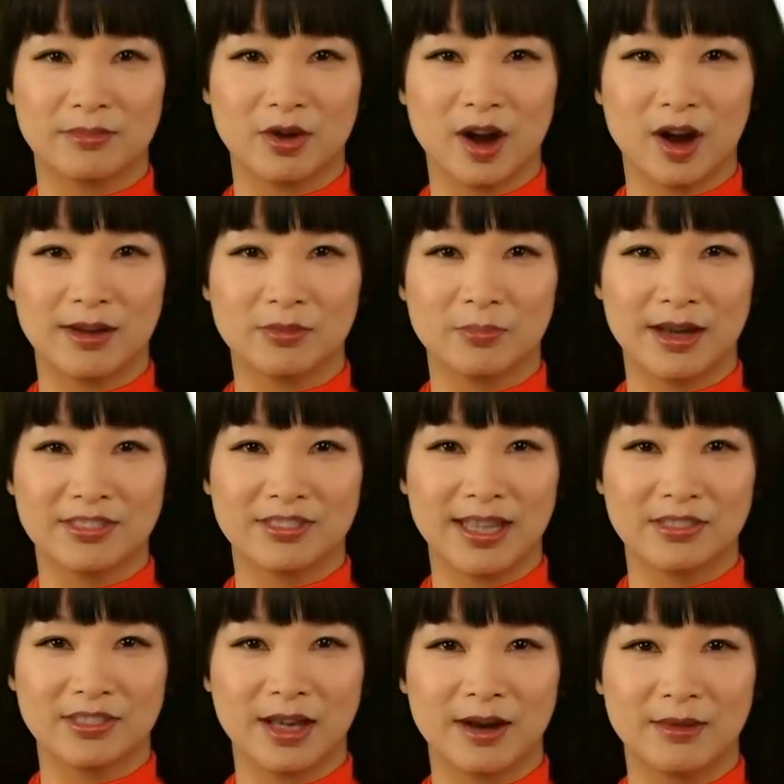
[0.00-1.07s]
Hardware
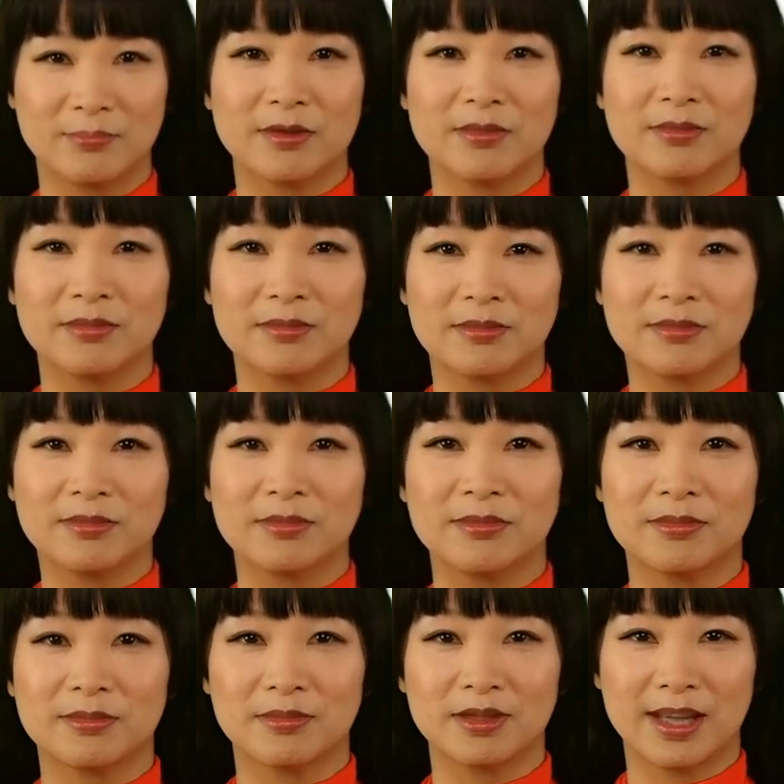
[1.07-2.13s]
setup.
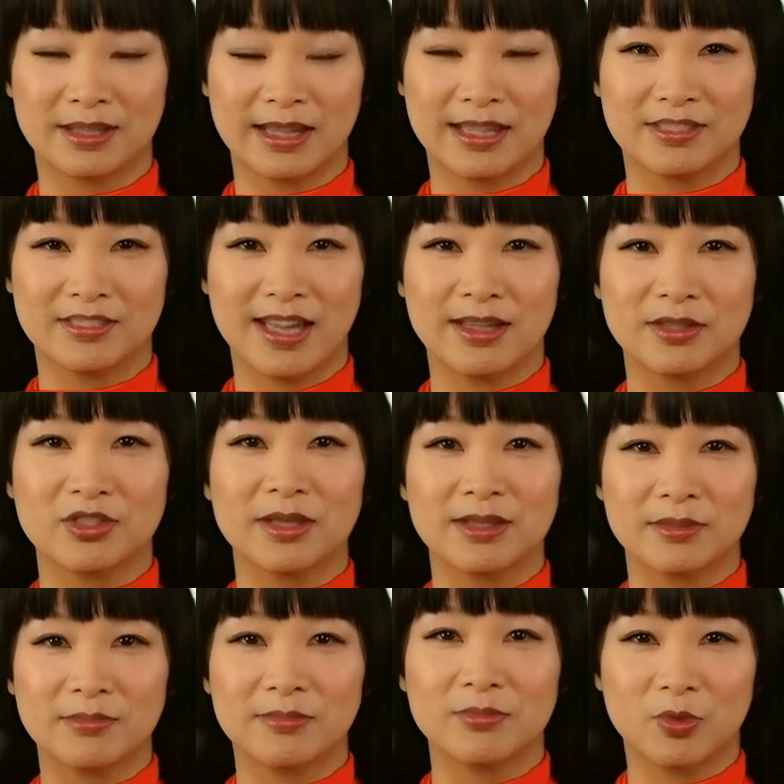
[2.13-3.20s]
In this
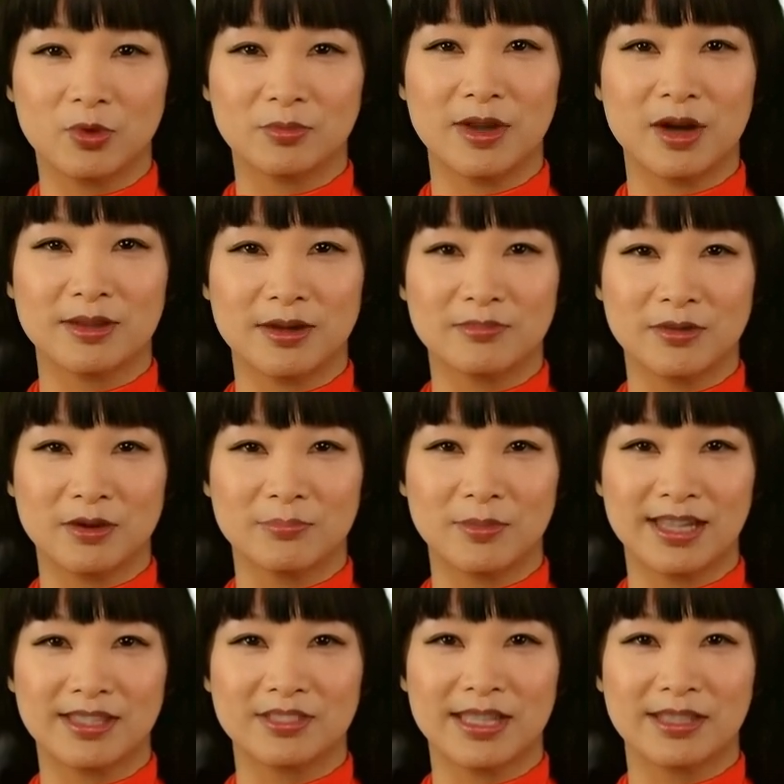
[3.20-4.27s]
section, we'll go over the
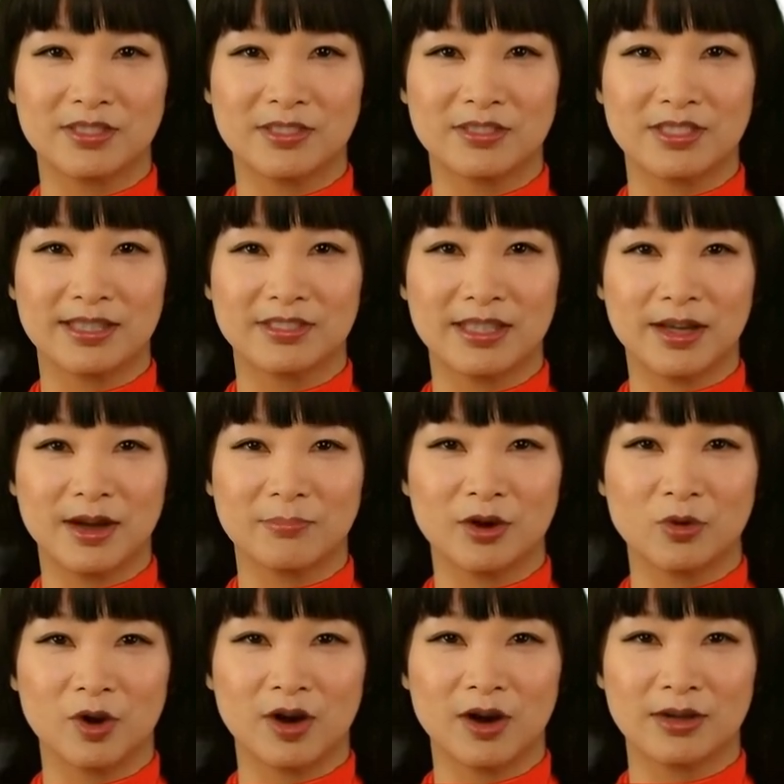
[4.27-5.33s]
basics of setting up
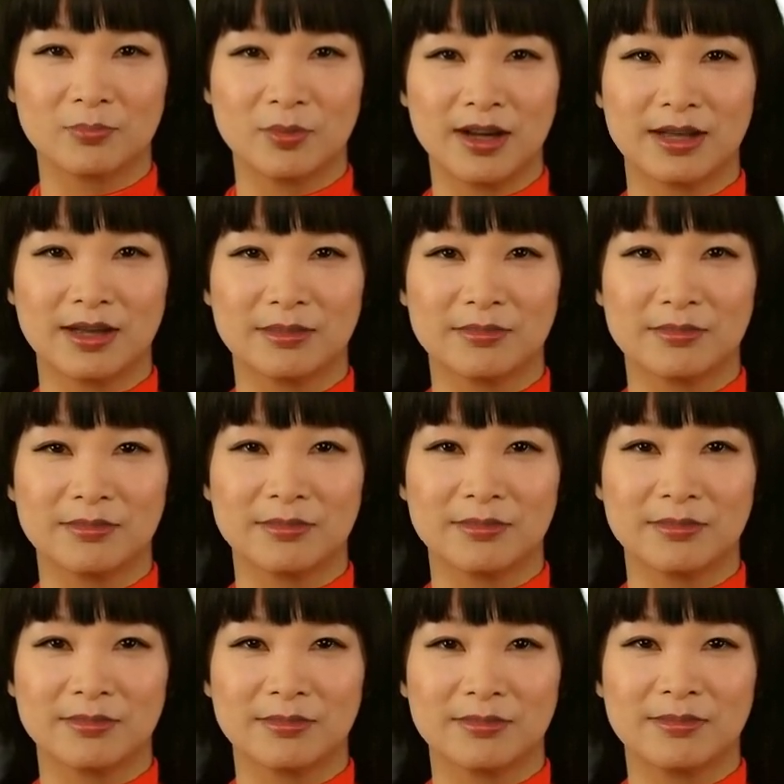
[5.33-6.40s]
your hardware.
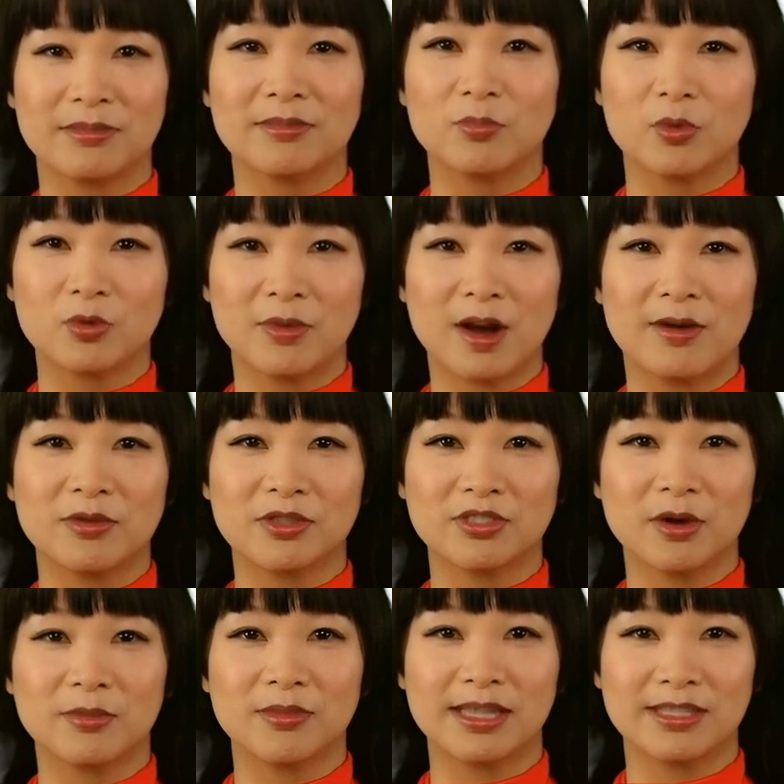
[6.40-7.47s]
We'll cover
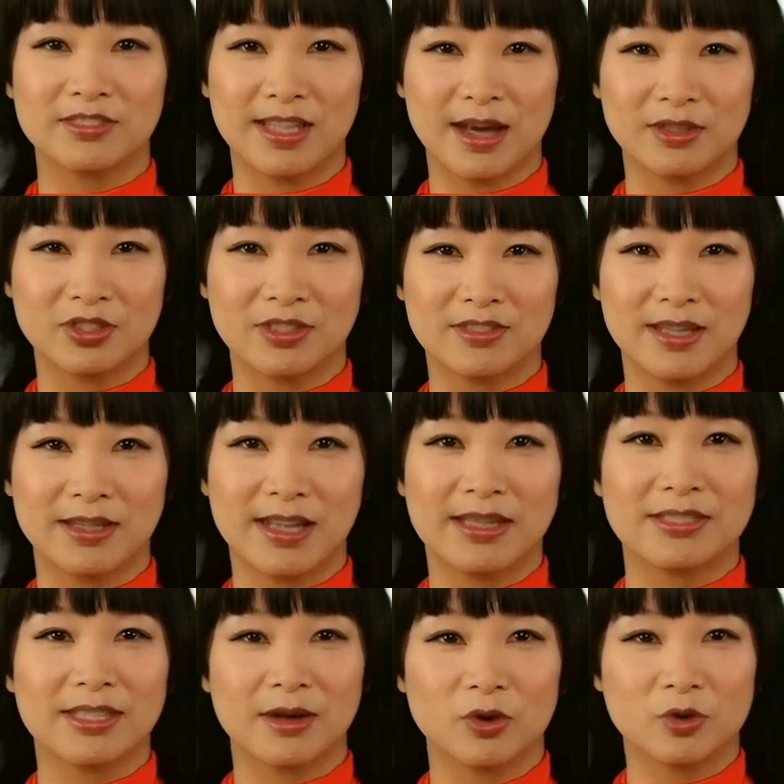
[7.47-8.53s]
topics such as
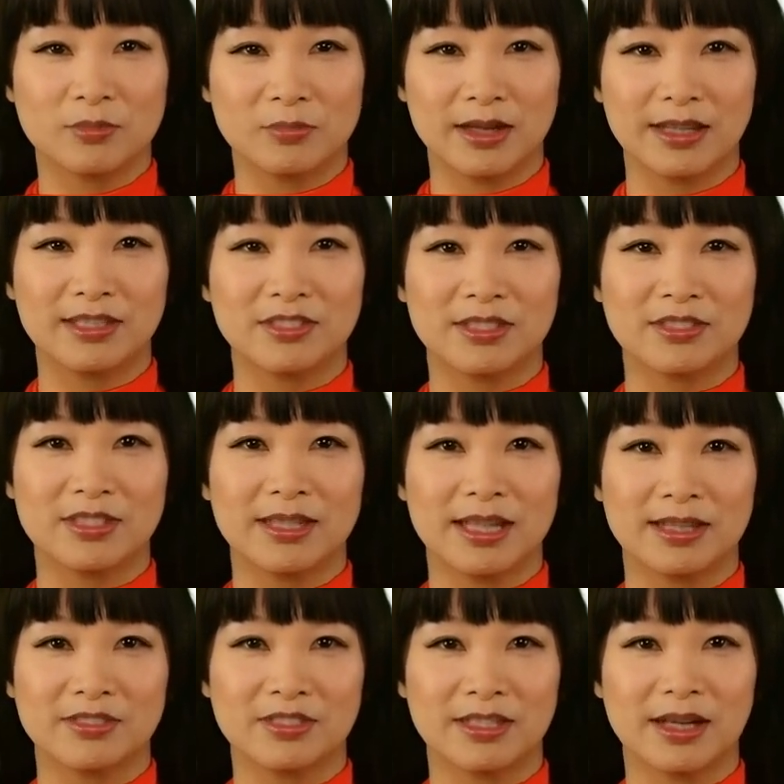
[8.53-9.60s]
connecting your computer to
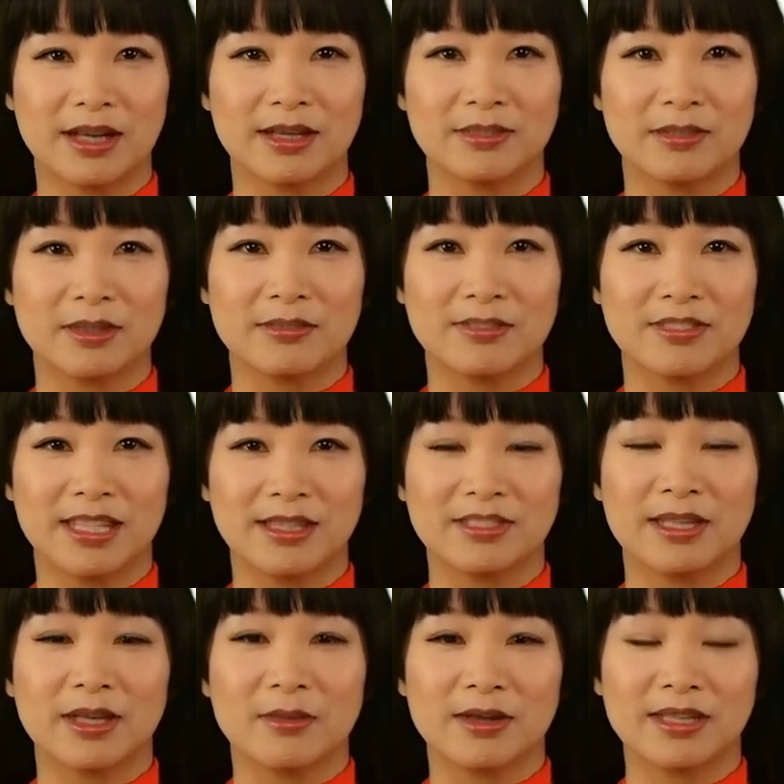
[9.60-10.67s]
the internet,
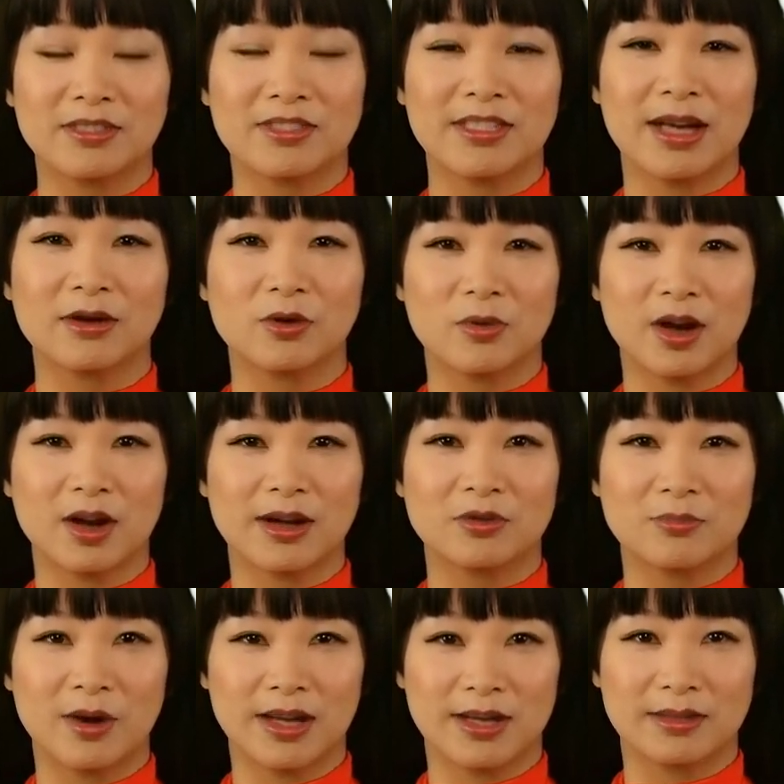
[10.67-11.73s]
setting up external
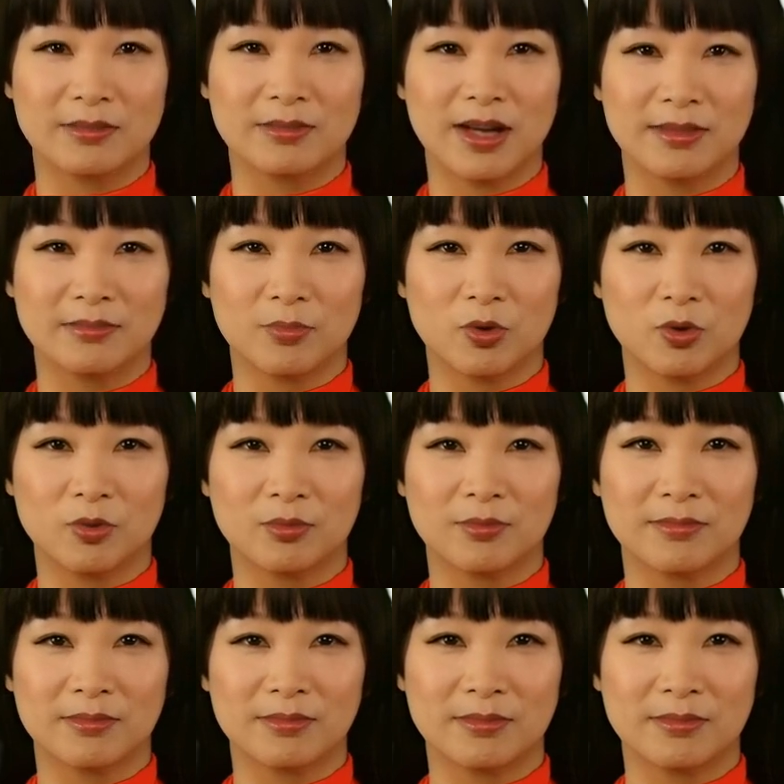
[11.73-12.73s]
hardware, and more.